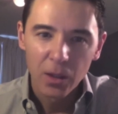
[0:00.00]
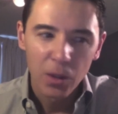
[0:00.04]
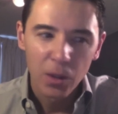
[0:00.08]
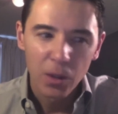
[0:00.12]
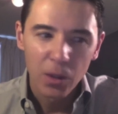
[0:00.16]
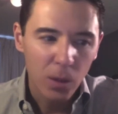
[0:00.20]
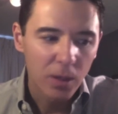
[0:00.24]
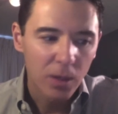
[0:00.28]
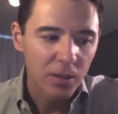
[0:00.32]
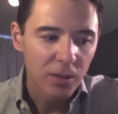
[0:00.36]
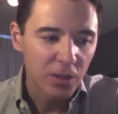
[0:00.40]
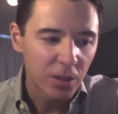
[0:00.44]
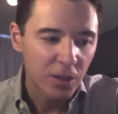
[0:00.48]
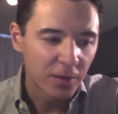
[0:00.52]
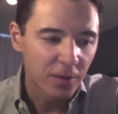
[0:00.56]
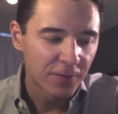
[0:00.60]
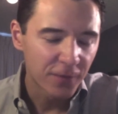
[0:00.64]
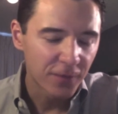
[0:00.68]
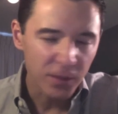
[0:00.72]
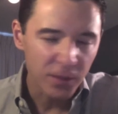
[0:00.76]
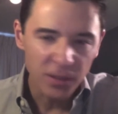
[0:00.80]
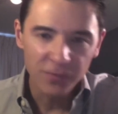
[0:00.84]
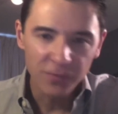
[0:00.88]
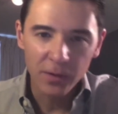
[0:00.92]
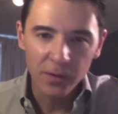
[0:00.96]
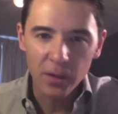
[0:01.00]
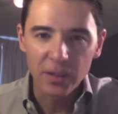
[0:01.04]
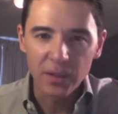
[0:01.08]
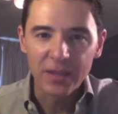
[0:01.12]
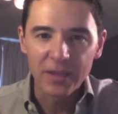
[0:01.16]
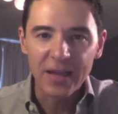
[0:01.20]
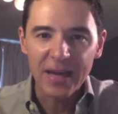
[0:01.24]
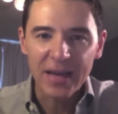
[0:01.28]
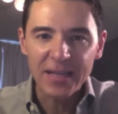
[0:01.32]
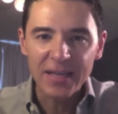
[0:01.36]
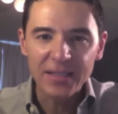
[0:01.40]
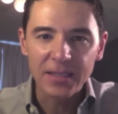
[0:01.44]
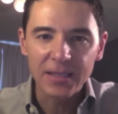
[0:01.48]
Well, you know, first of all,
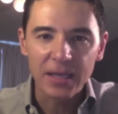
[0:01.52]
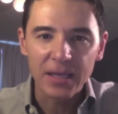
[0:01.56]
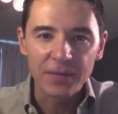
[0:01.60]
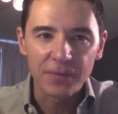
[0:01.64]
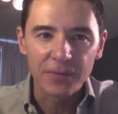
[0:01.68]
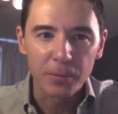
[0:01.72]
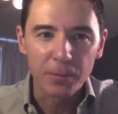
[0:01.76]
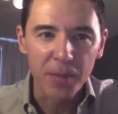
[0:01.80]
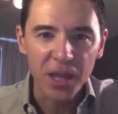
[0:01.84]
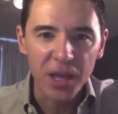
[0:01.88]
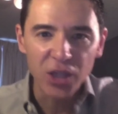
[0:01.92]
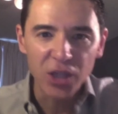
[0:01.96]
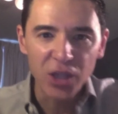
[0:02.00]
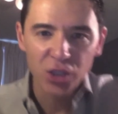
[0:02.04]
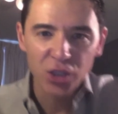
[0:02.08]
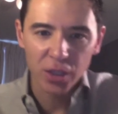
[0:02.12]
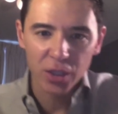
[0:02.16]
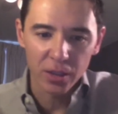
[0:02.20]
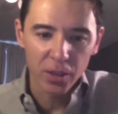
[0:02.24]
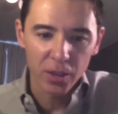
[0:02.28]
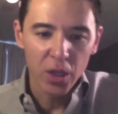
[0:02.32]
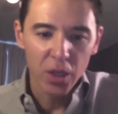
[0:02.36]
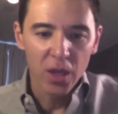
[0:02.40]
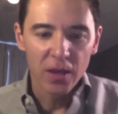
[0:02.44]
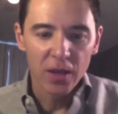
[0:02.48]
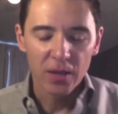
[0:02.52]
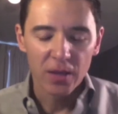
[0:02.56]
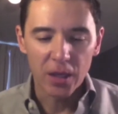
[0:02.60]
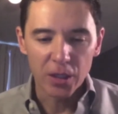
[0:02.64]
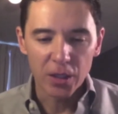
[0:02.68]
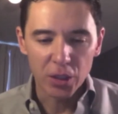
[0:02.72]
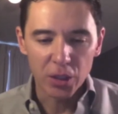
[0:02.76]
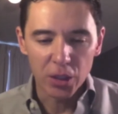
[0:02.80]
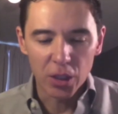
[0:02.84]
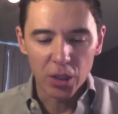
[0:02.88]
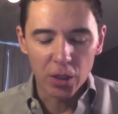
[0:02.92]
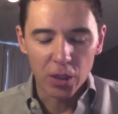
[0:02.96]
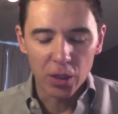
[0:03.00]
that is information that,
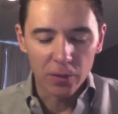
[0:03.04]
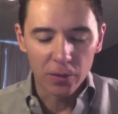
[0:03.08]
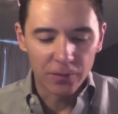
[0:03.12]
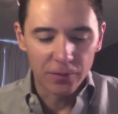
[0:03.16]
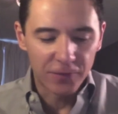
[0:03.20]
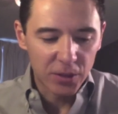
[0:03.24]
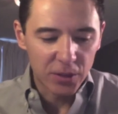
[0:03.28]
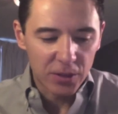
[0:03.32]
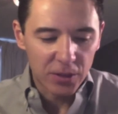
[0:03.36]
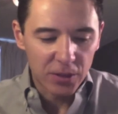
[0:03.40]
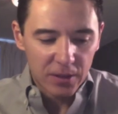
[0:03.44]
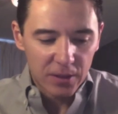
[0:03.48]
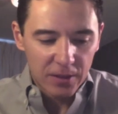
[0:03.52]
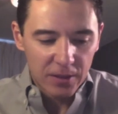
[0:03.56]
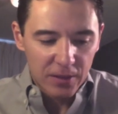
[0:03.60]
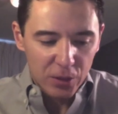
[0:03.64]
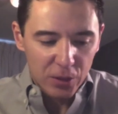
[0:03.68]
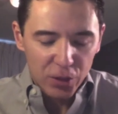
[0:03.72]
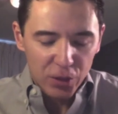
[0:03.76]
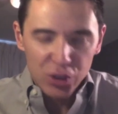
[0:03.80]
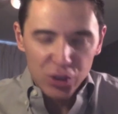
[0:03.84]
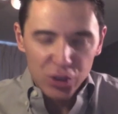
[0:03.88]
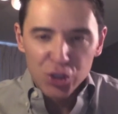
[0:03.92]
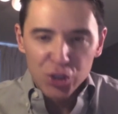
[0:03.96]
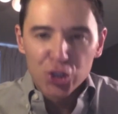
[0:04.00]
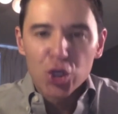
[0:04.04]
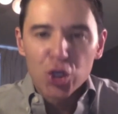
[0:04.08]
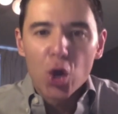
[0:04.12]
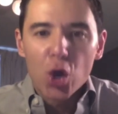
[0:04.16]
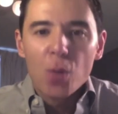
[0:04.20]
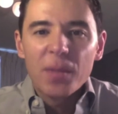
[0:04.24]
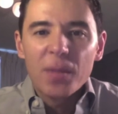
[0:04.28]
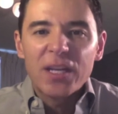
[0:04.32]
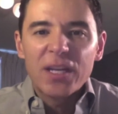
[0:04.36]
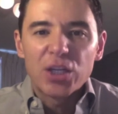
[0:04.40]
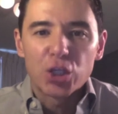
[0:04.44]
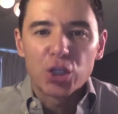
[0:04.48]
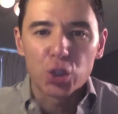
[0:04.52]
you know, first, there's so
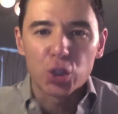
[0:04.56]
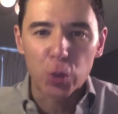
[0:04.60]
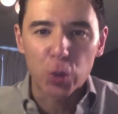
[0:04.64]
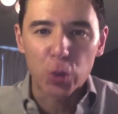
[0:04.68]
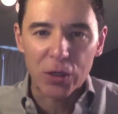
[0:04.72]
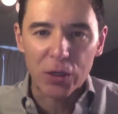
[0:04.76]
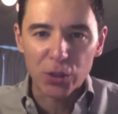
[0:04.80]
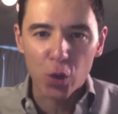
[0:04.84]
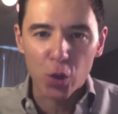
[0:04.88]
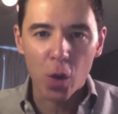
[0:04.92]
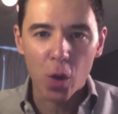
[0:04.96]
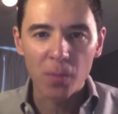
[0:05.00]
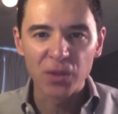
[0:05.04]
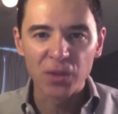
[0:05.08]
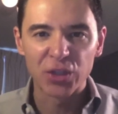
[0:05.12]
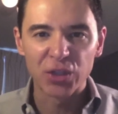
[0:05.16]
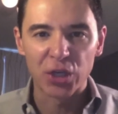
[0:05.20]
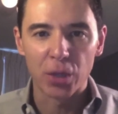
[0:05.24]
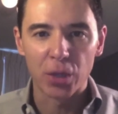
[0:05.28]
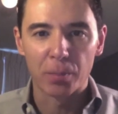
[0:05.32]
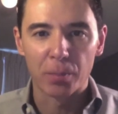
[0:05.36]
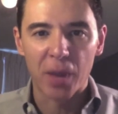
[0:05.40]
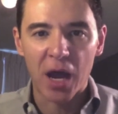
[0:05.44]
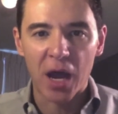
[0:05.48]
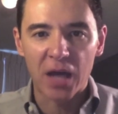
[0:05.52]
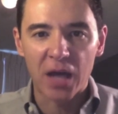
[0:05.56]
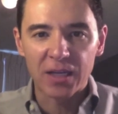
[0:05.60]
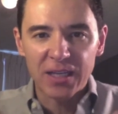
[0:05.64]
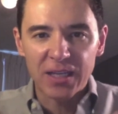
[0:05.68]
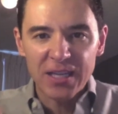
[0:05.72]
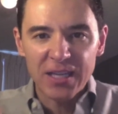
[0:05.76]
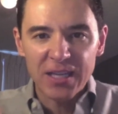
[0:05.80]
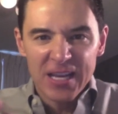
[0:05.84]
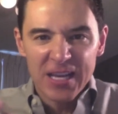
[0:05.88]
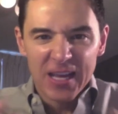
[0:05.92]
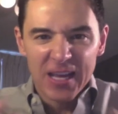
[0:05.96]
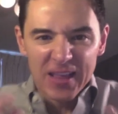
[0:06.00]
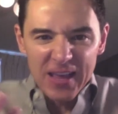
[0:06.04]
many stress hormones in your
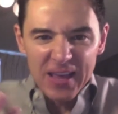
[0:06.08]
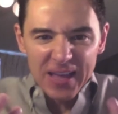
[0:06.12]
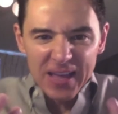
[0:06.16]
body mm-hmm.